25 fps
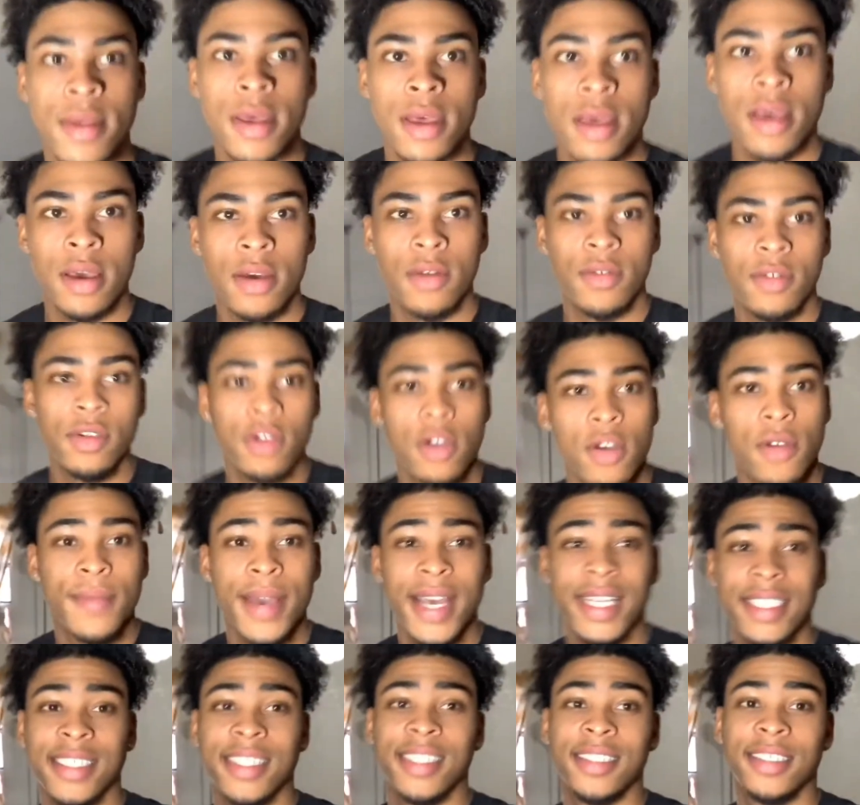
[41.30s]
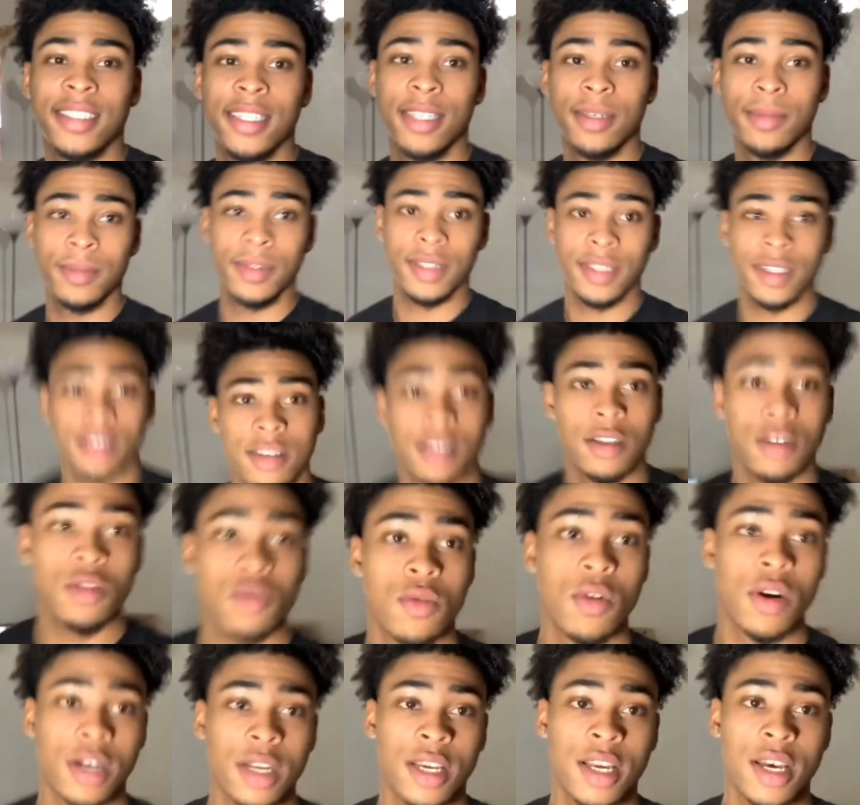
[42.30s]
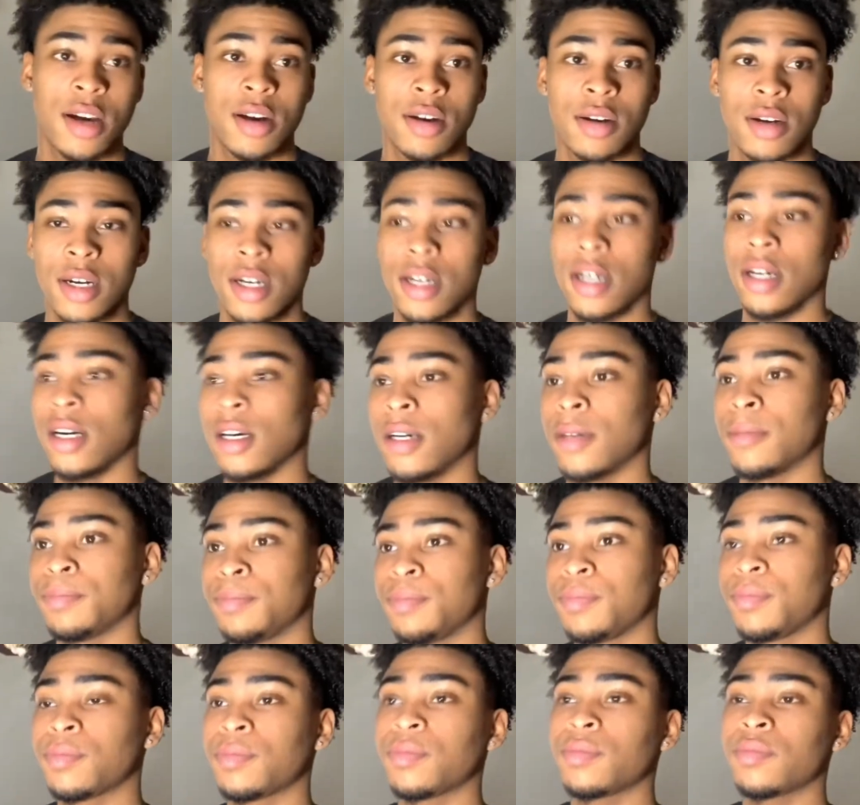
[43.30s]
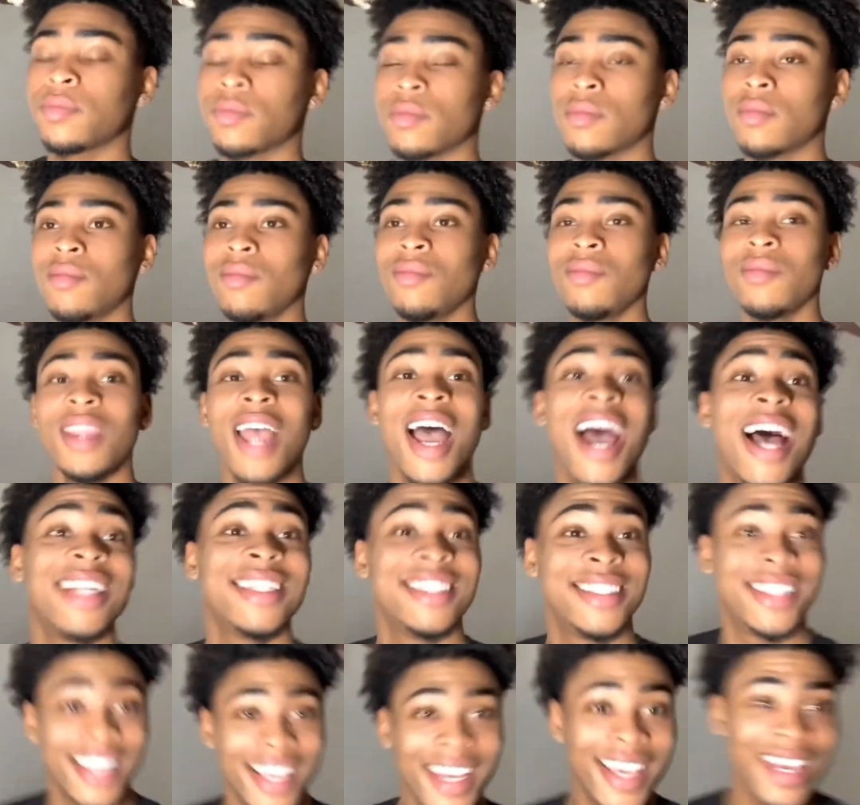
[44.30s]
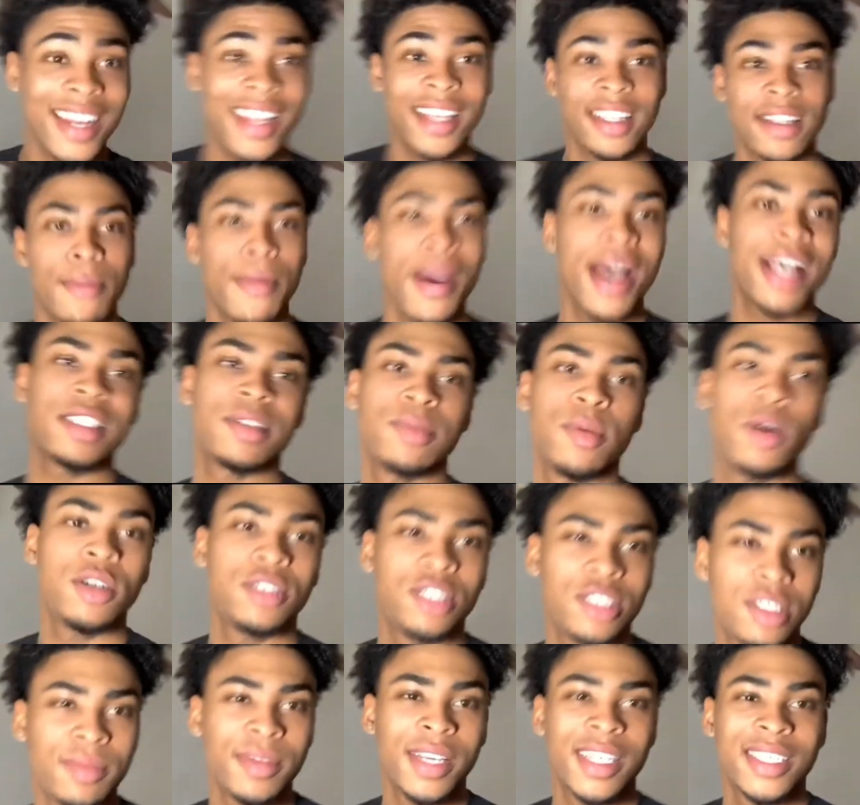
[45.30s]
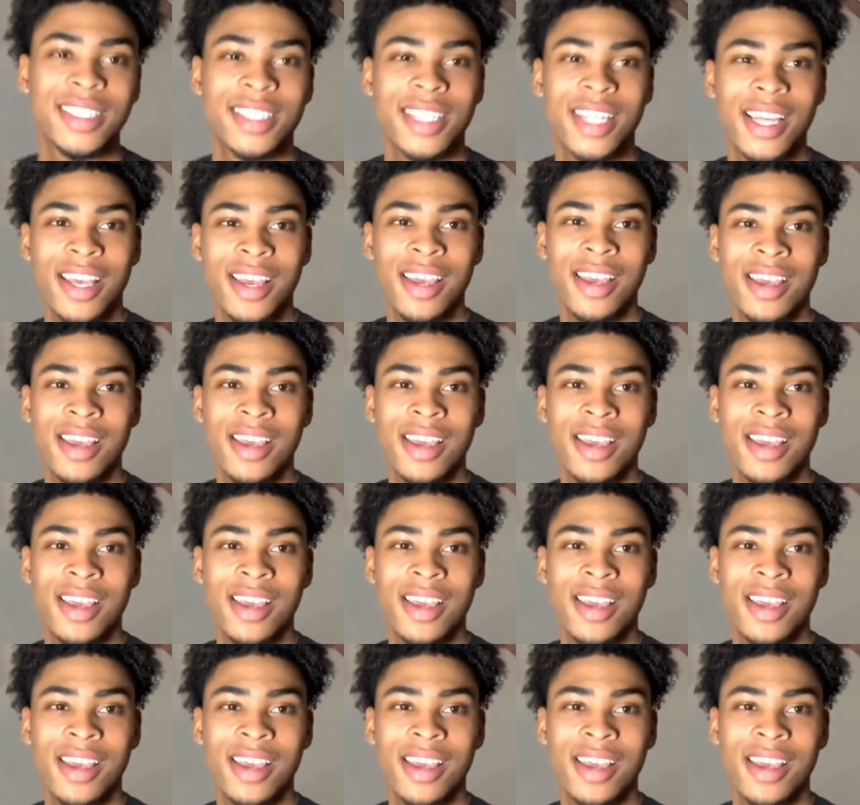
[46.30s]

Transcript: We're going back to the gym, get a little workout. Um, I did hit the basketball gym yesterday.